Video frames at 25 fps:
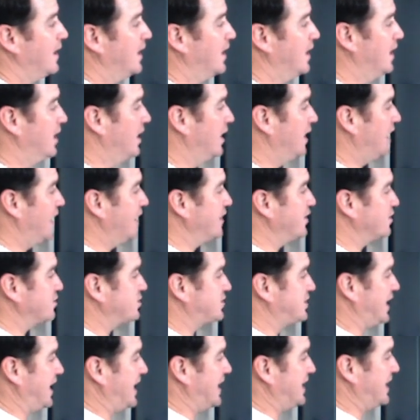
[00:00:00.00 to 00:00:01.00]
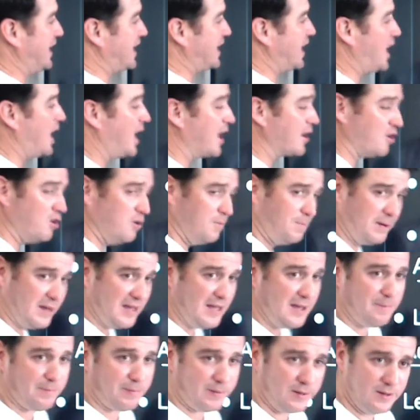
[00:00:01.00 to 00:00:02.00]
Understand that auto
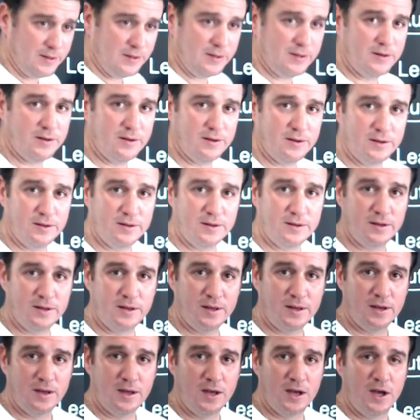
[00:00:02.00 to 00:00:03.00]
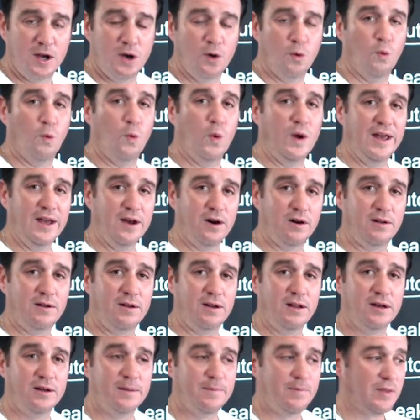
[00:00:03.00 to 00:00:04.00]
PEEP
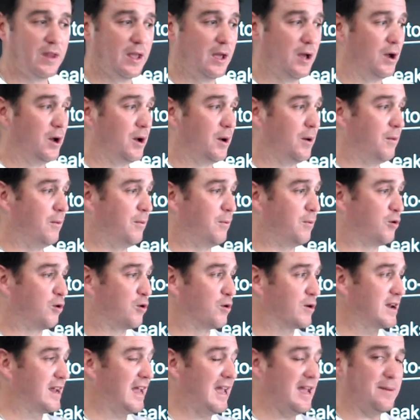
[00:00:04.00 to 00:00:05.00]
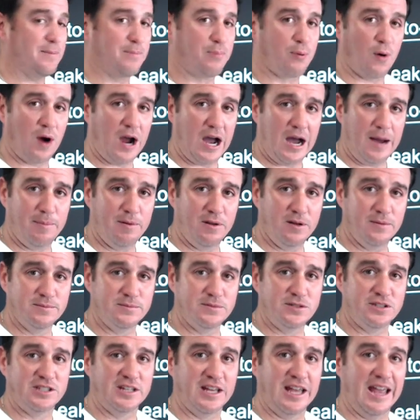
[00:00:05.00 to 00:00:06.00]
will create
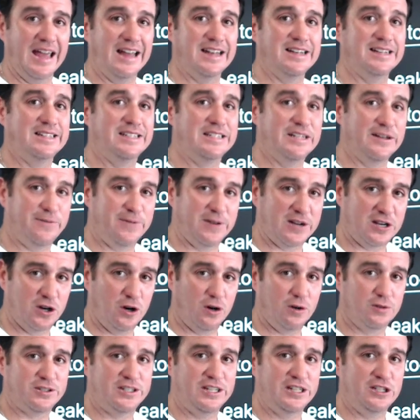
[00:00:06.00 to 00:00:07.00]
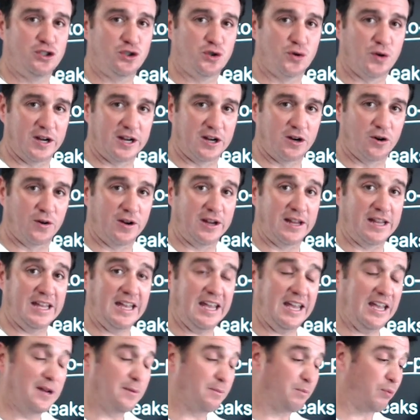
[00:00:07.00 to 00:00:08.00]
problems and difficulty
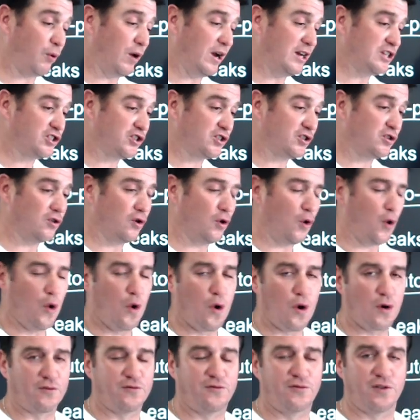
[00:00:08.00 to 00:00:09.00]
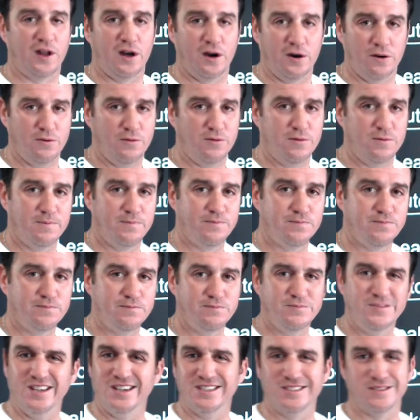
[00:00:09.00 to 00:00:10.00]
triggering in pressure or flow.
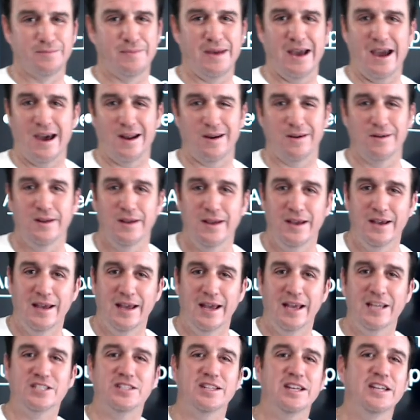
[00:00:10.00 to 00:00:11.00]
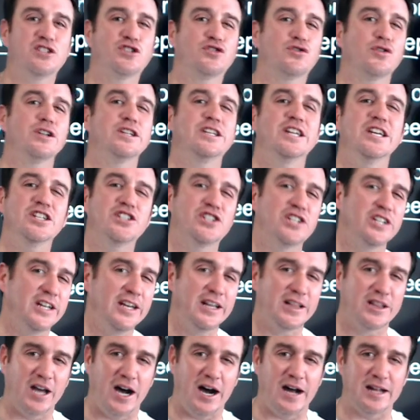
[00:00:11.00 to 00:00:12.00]
Doesn't matter. It's
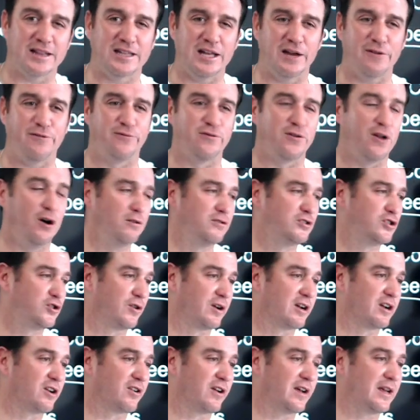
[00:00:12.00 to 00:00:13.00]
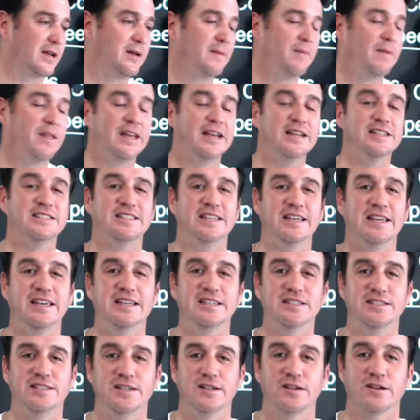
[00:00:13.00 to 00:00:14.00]
traditionally thought that flow triggering is
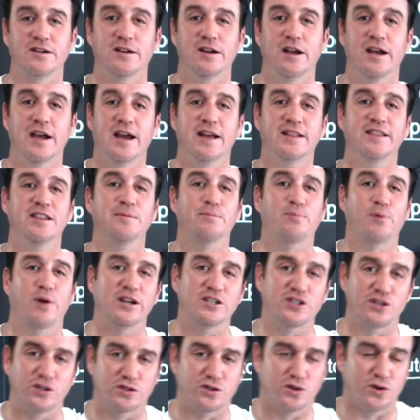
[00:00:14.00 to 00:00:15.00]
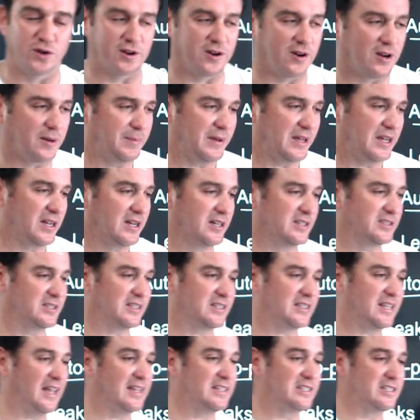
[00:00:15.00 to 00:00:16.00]
easier than pressure triggering because
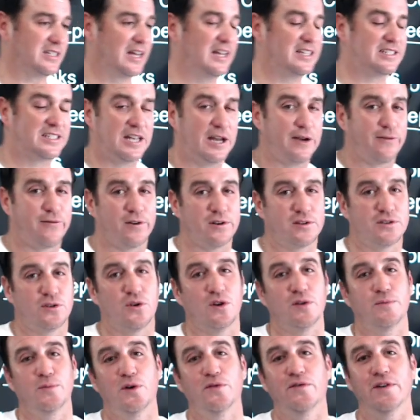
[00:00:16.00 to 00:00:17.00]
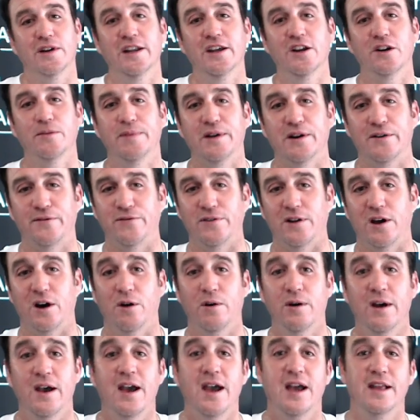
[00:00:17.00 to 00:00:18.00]
it takes less effort to remove a little bit of
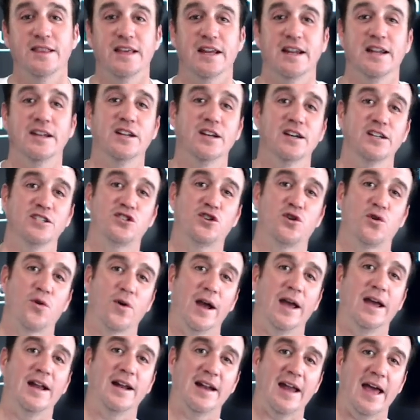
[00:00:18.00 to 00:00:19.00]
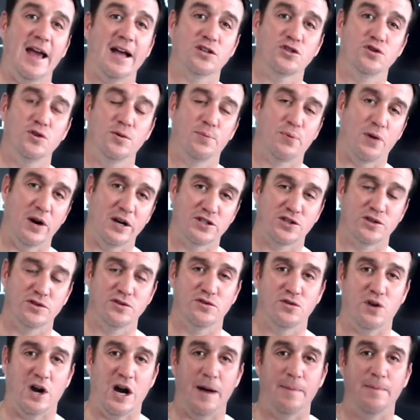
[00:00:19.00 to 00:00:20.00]
flow than it does create an actual pressure
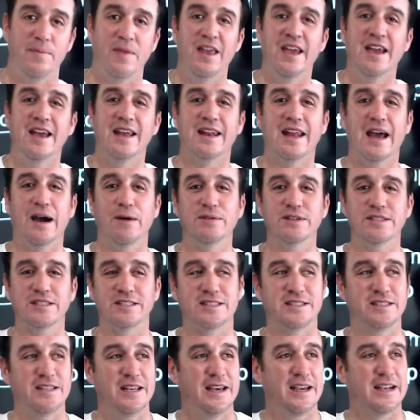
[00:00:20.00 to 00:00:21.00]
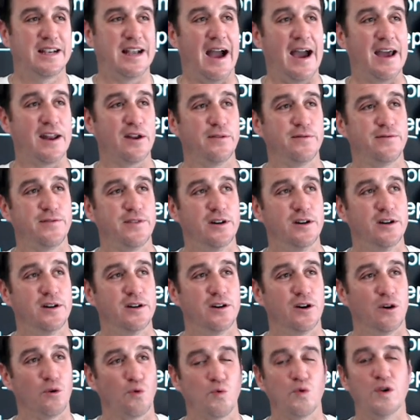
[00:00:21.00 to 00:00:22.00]
drop. That was kind of
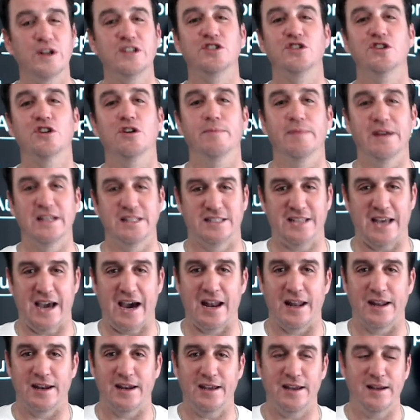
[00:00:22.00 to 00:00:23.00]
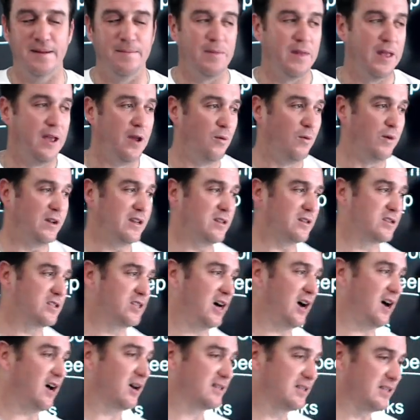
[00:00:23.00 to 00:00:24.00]
the original mentality when you
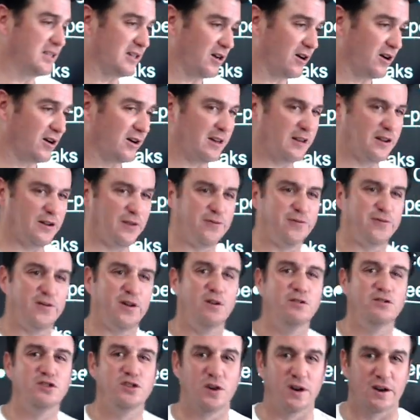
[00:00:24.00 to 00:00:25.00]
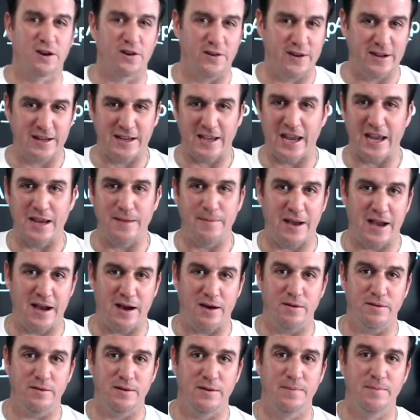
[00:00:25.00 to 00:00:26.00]
talked and learned and the flow triggering came
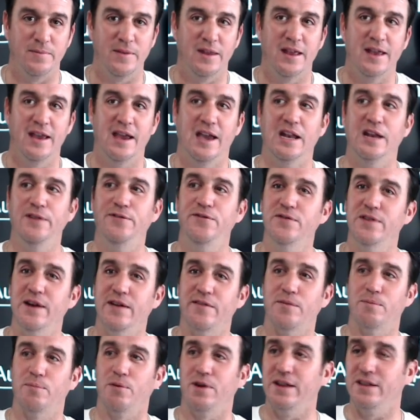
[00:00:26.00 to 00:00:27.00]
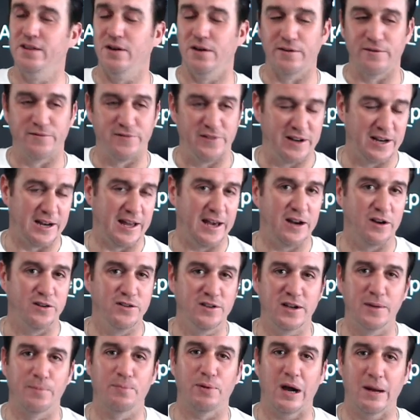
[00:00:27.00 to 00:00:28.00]
out. And if you've ever breathed on a ventilator,
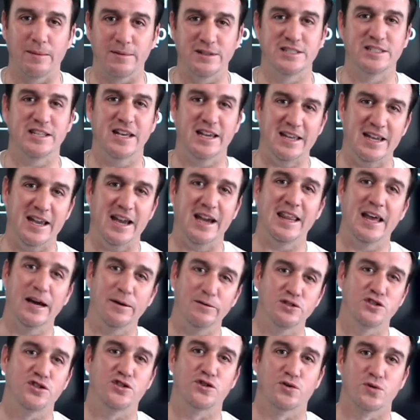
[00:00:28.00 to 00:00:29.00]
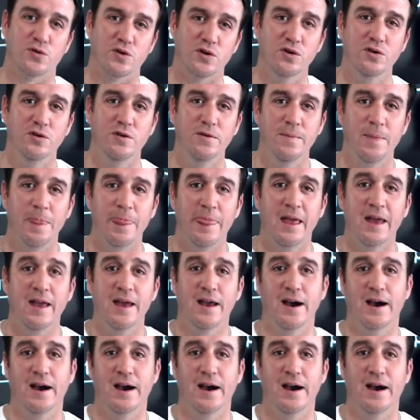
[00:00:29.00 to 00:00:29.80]
you could probably say, yeah, that was true.